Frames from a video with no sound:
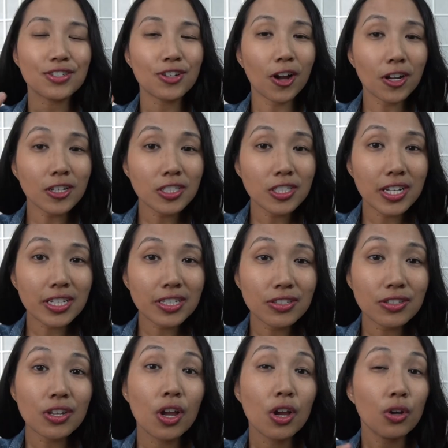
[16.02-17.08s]

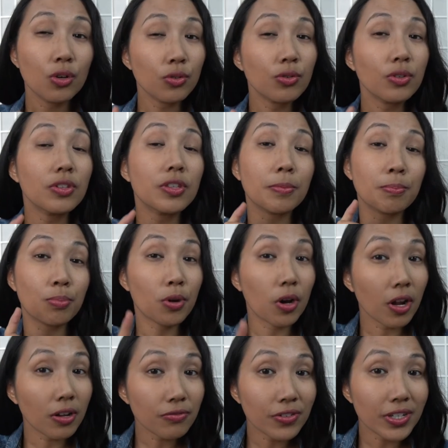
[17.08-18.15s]
context, who the
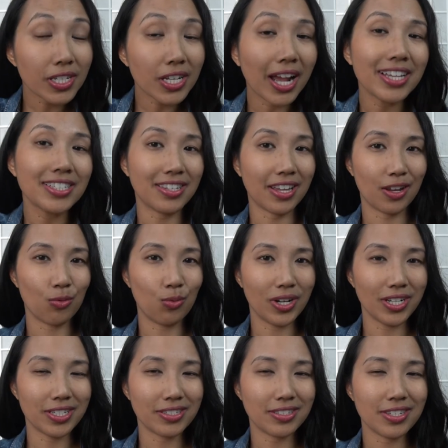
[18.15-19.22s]
prophet Isaiah
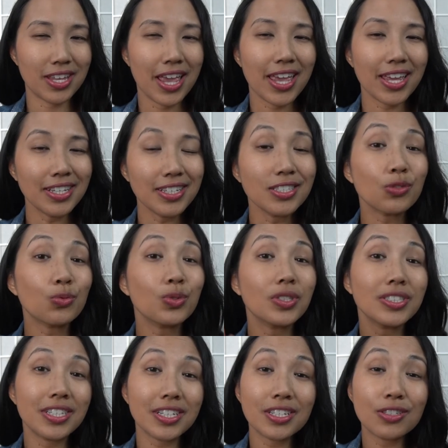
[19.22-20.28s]
was, and we'll
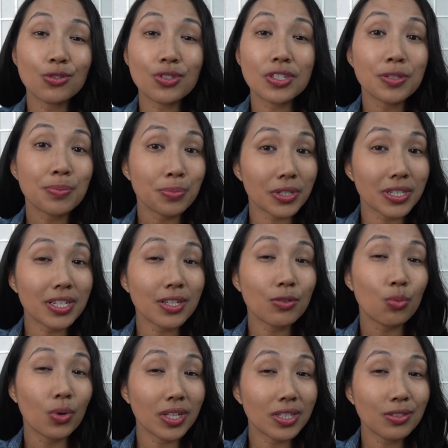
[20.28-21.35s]
dig into this pretty
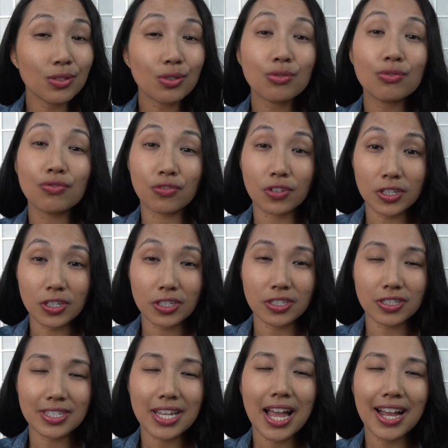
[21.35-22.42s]
well known
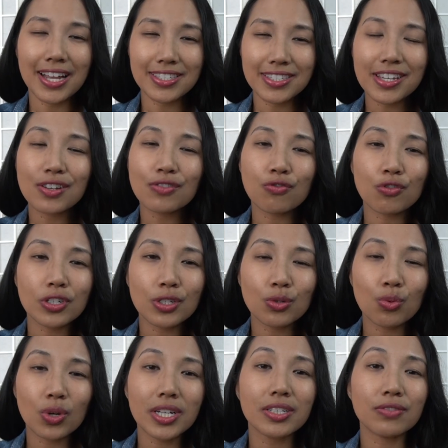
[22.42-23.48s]
verse, Isaiah
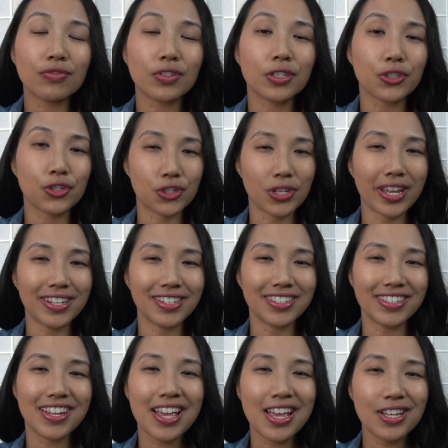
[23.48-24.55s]
41, verse
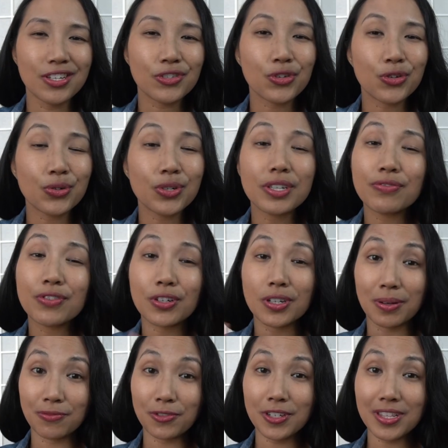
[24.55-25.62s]
10. So if you're
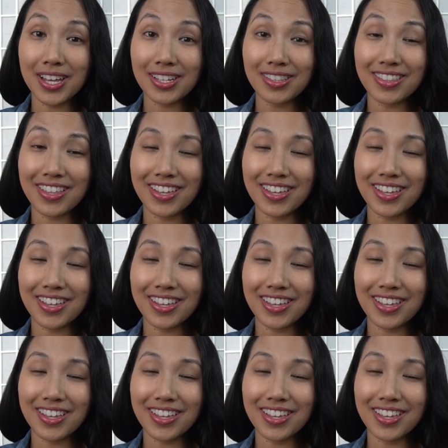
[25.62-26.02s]
up for that,